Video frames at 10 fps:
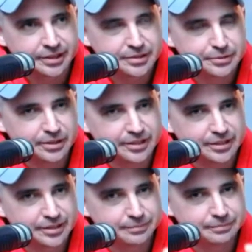and that's why
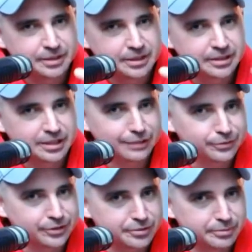I'm
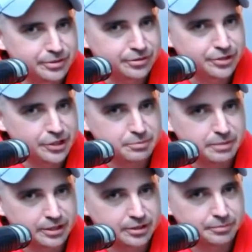careful not to be too
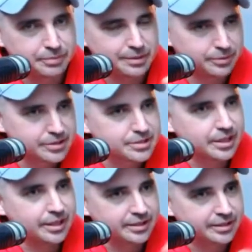judgmental on people that
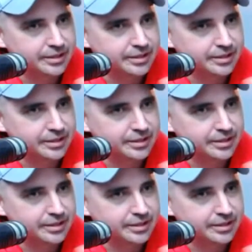start